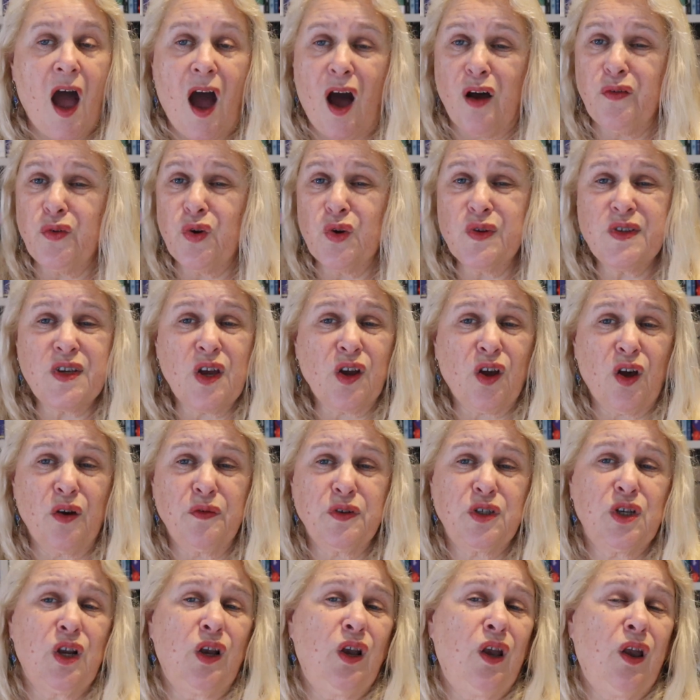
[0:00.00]
I've also
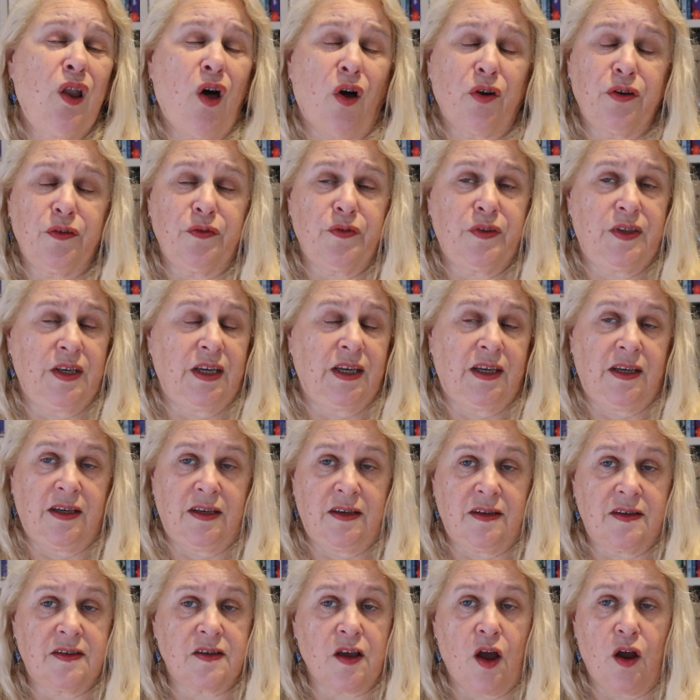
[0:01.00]
covered a lot of
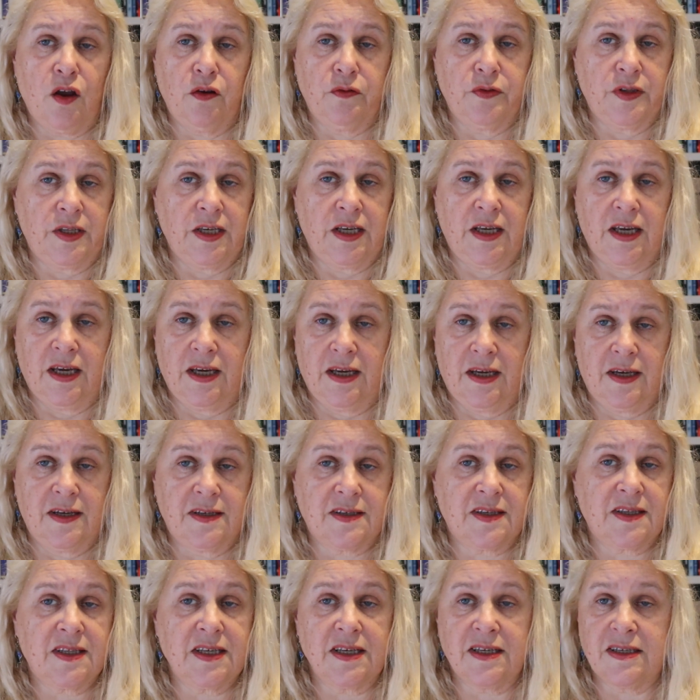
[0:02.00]
things over the
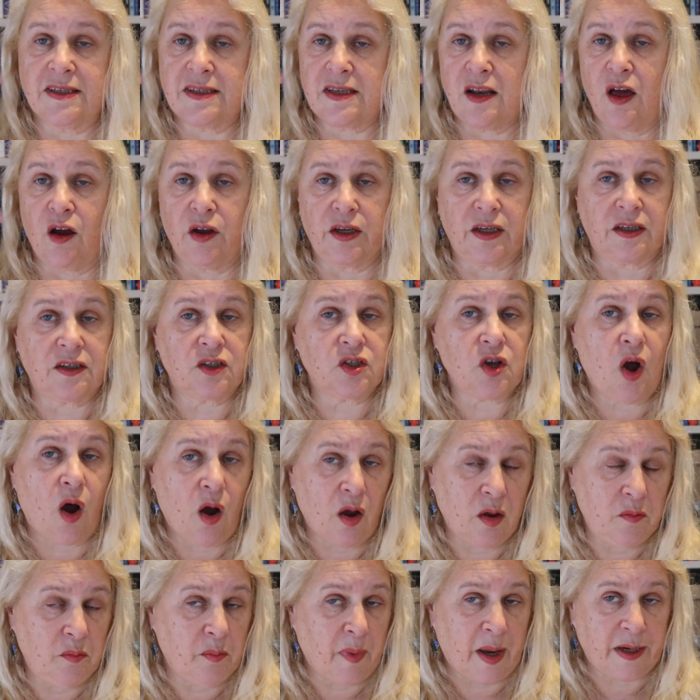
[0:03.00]
years, things like
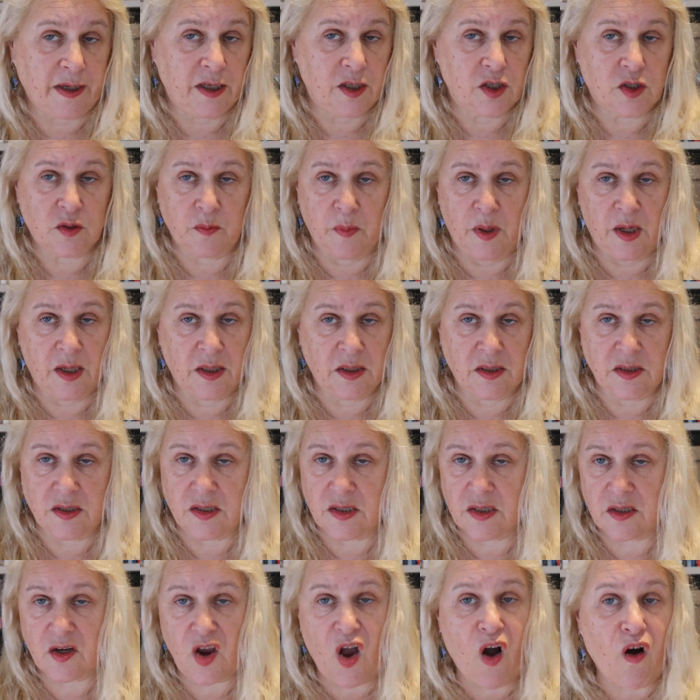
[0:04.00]
time
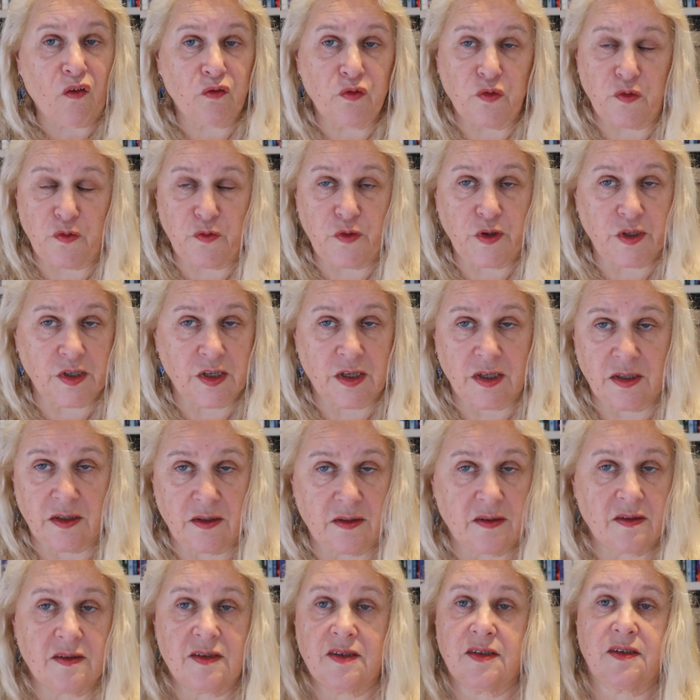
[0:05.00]
management,
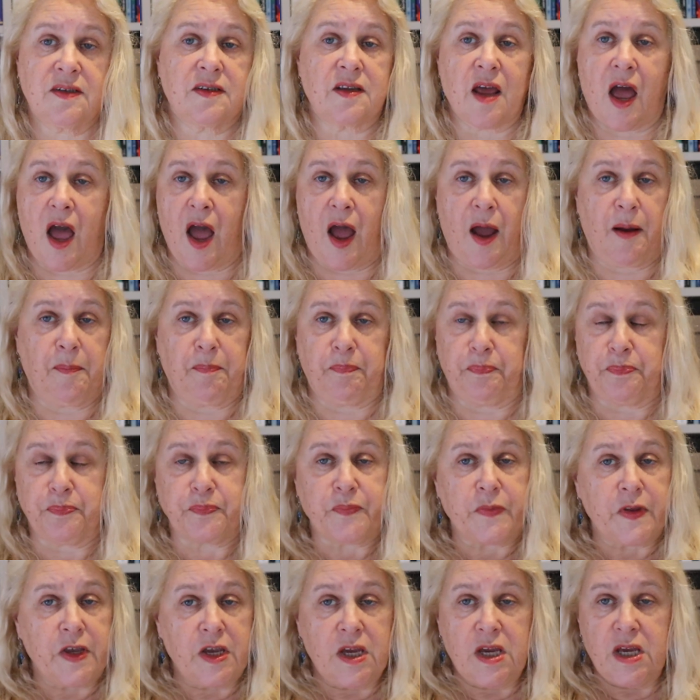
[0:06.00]
confidence, um,
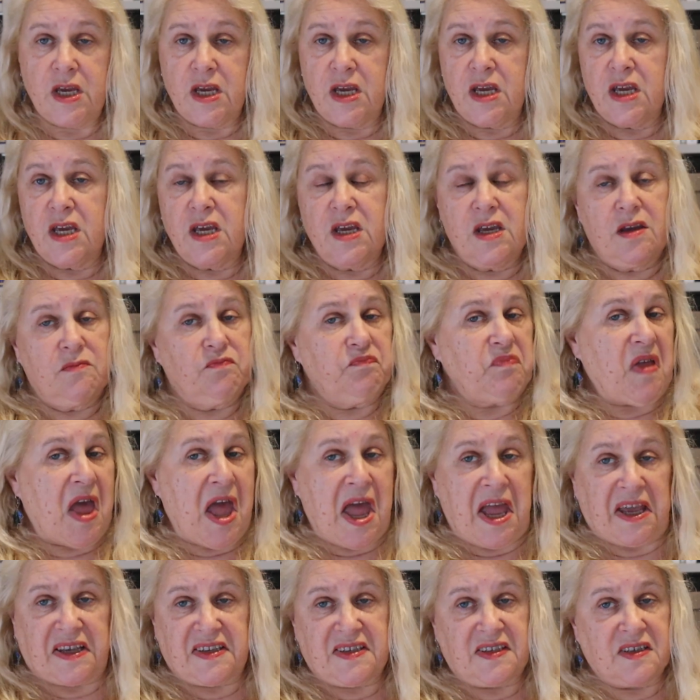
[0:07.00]

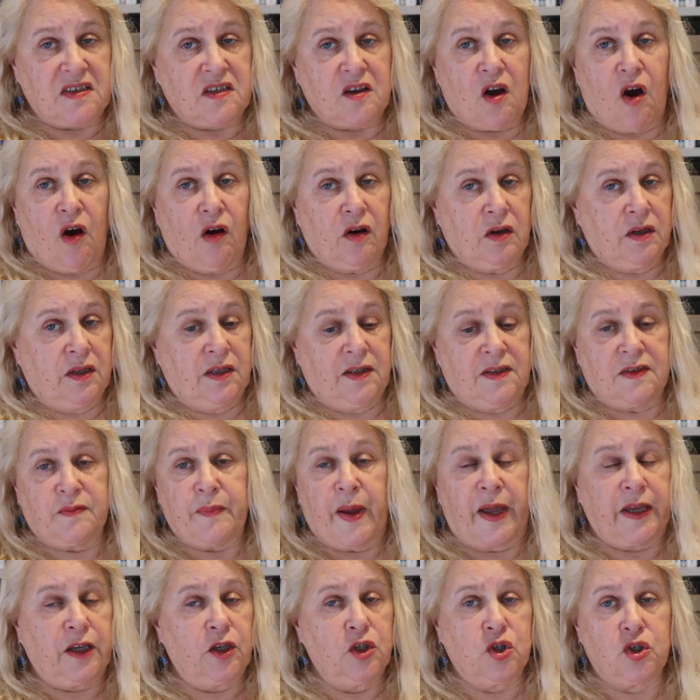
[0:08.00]
exercise,
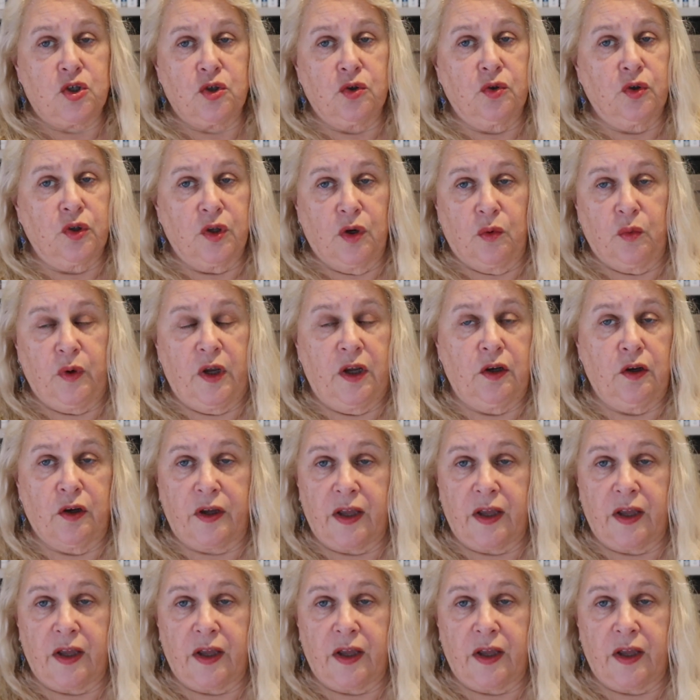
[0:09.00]
making sure that we're